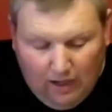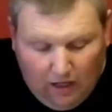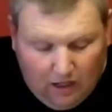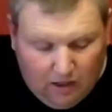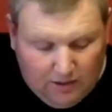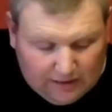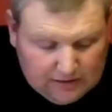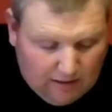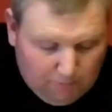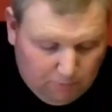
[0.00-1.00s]

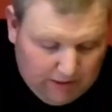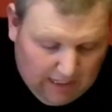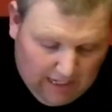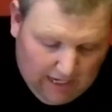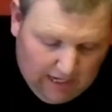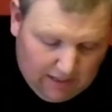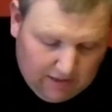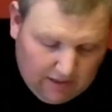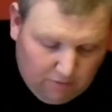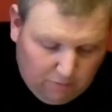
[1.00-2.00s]
Next up, we
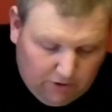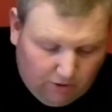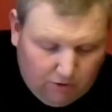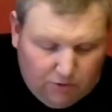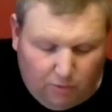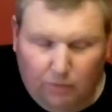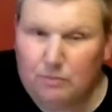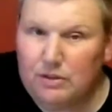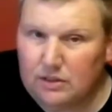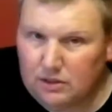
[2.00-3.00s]
had a return to the
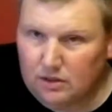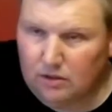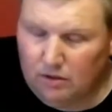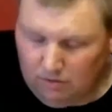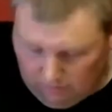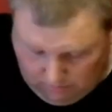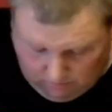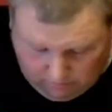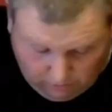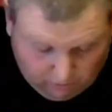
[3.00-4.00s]
women's
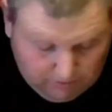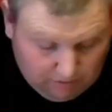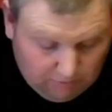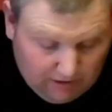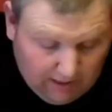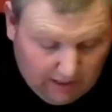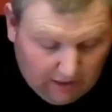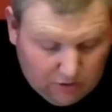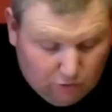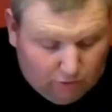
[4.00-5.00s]
tournament. We
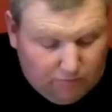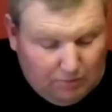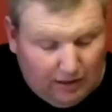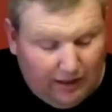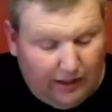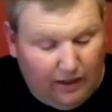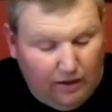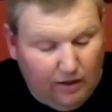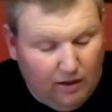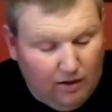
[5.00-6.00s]
had Jordan Blade
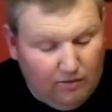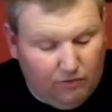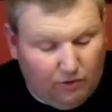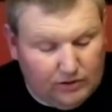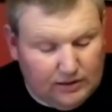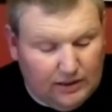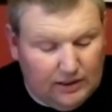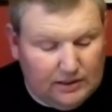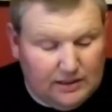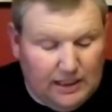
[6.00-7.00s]

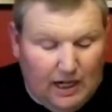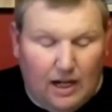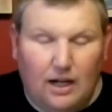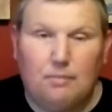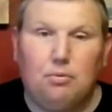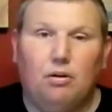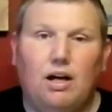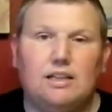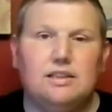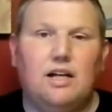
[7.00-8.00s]
versus Deonna
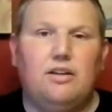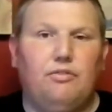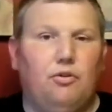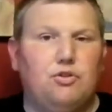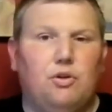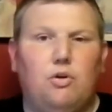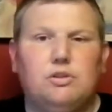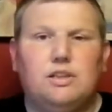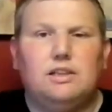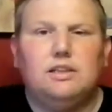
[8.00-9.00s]
Purrazzo, the
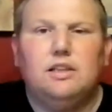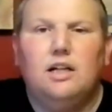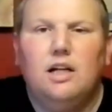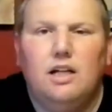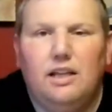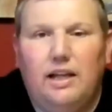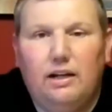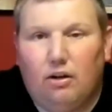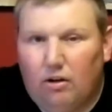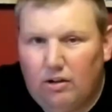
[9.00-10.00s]
Virtuosis, the
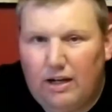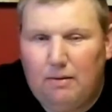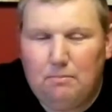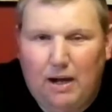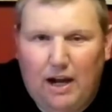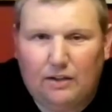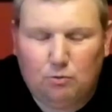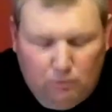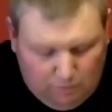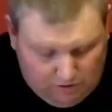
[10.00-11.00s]
current Impact
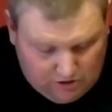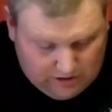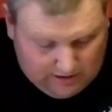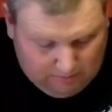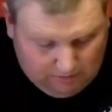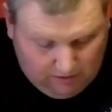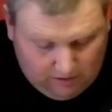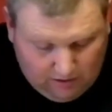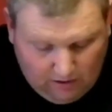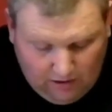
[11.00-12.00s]
Women's Champion.